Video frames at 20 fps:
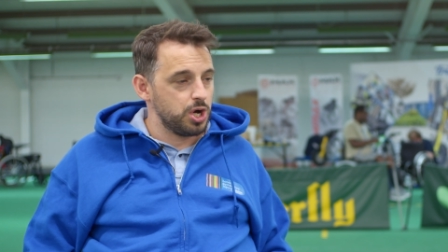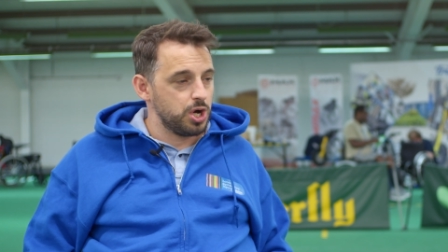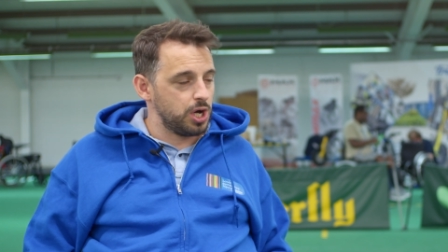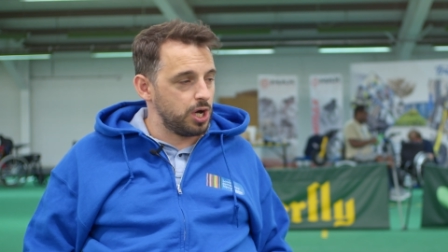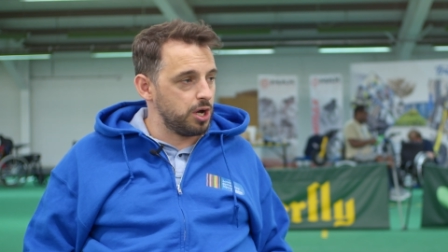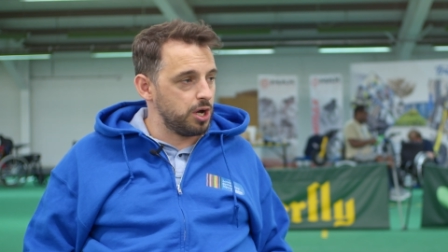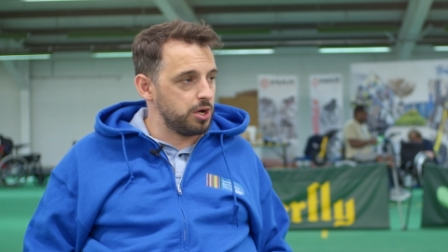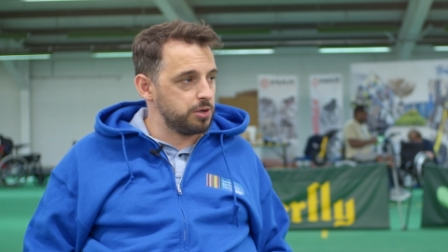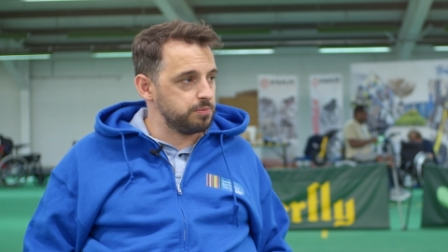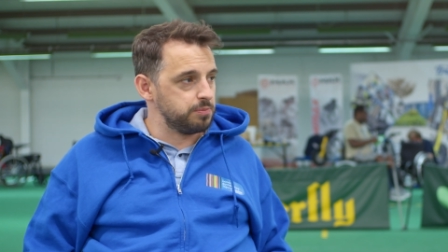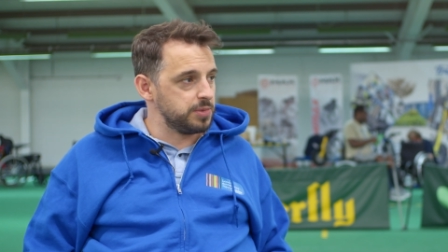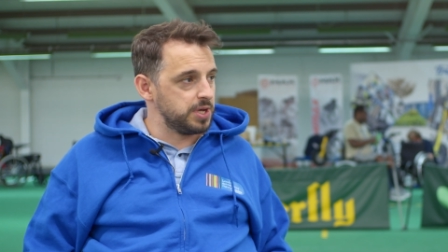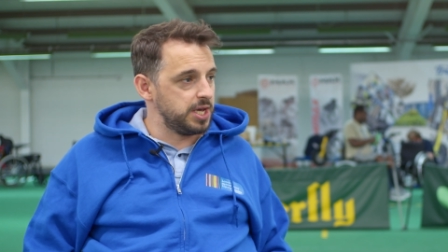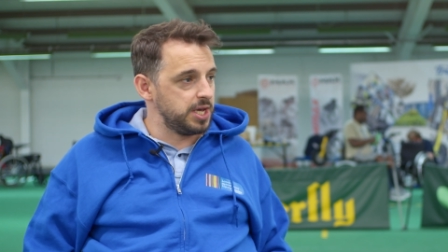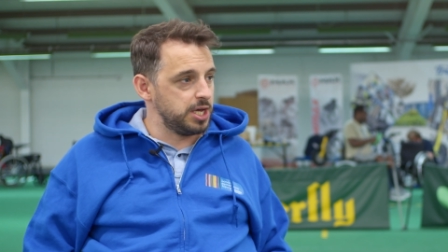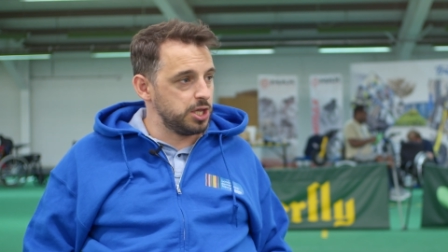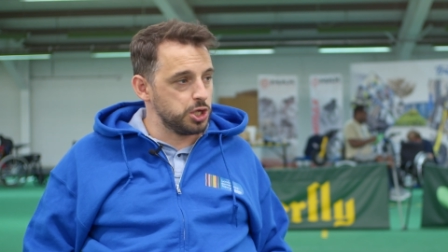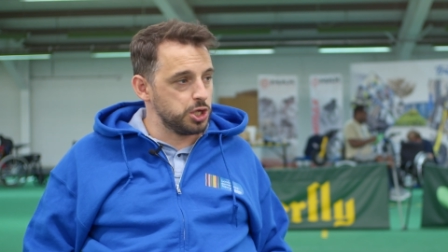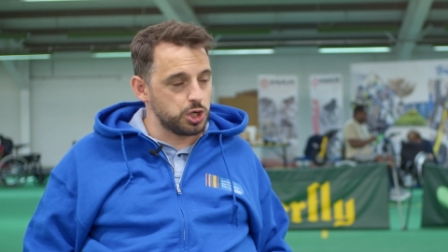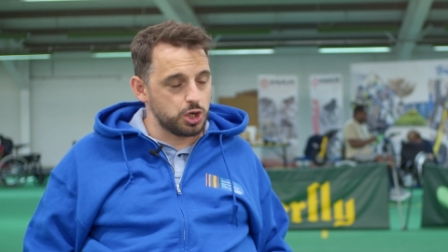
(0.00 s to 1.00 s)
um,
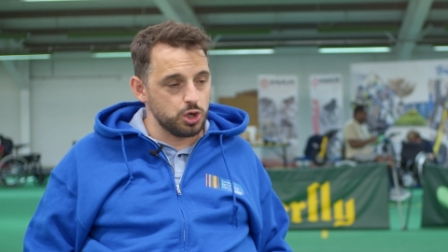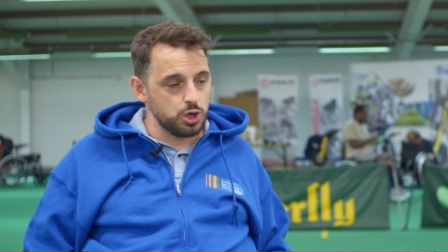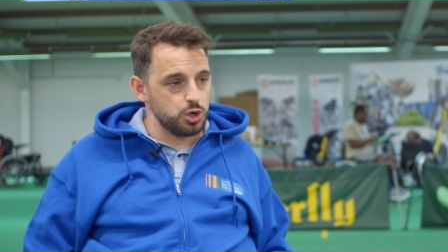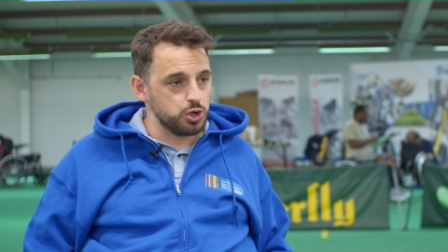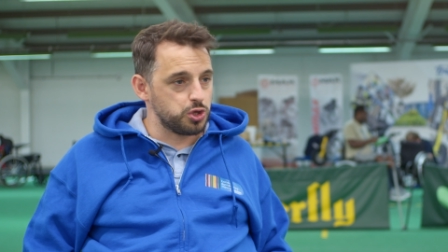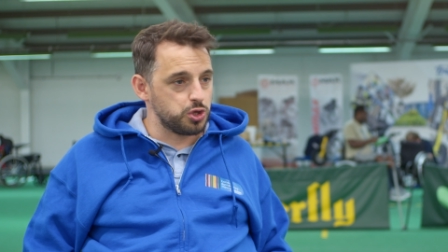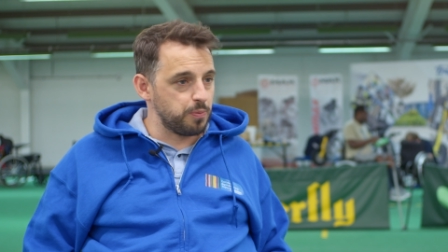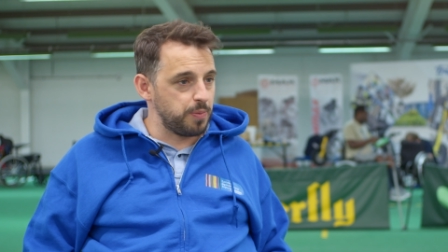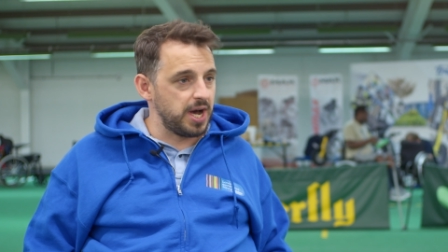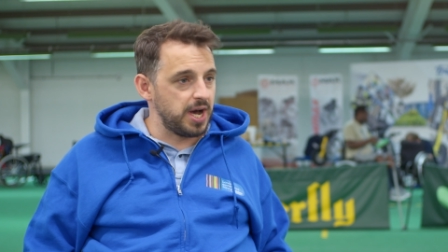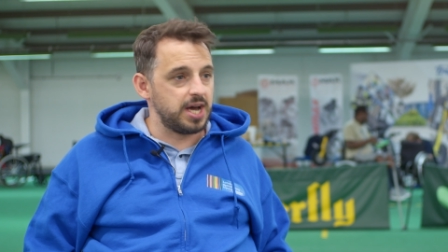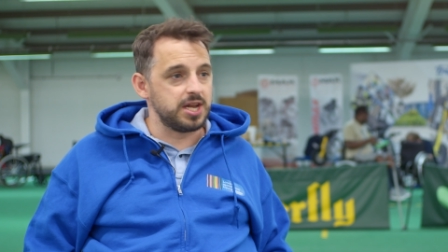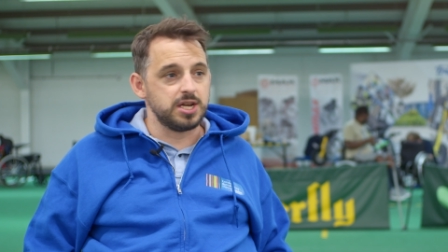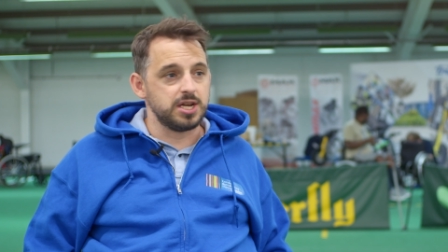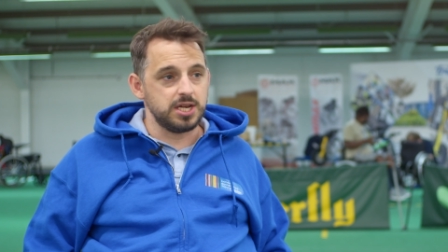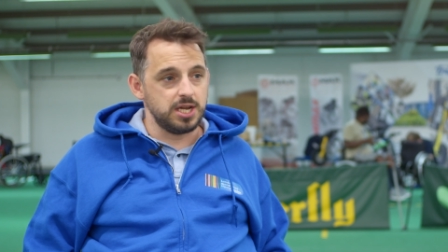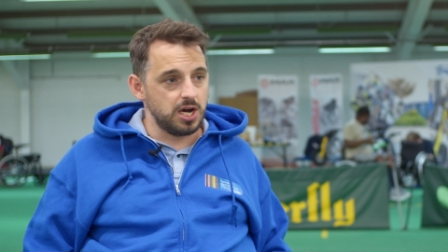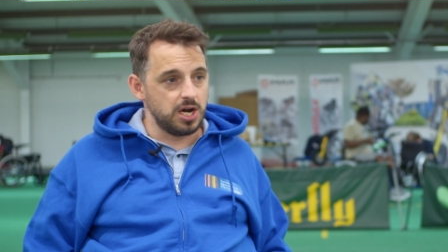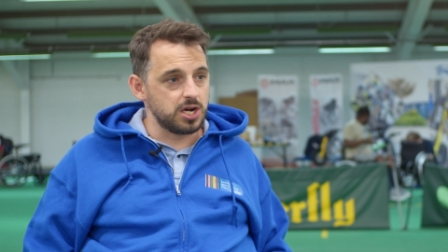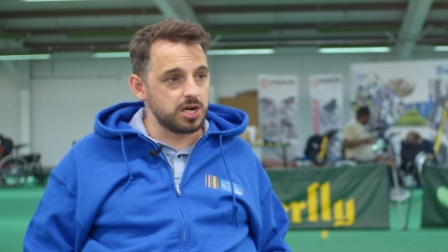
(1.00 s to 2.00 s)
hear the good, the bad,
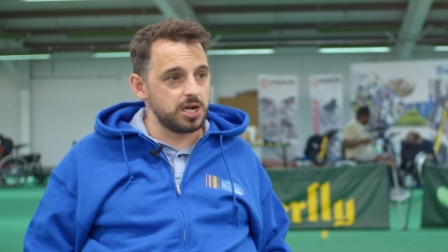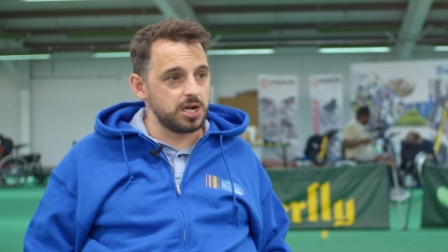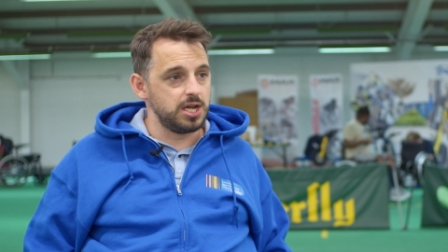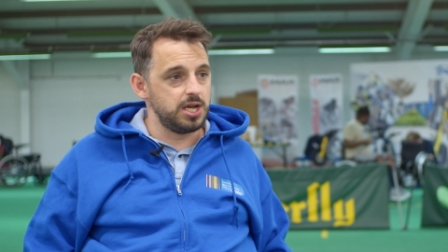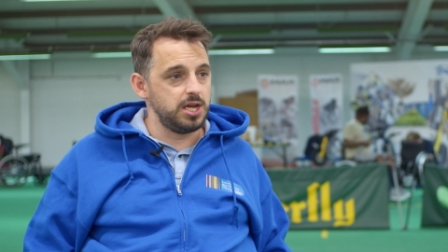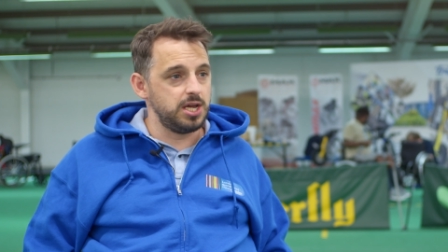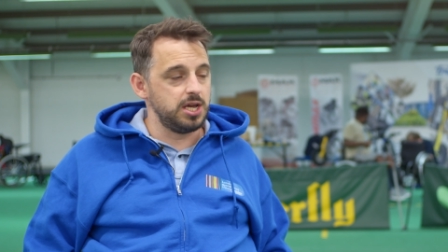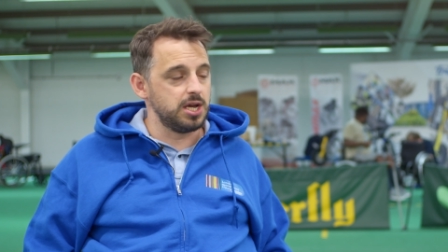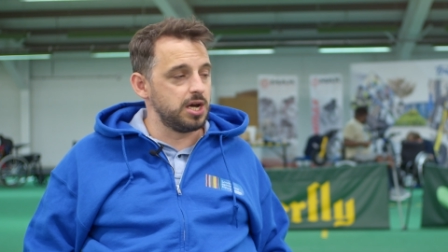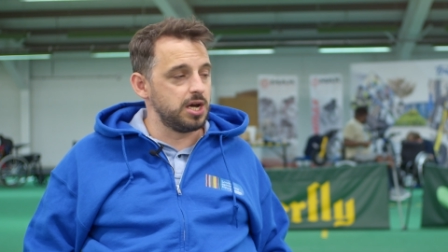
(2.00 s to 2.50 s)
and the ugly.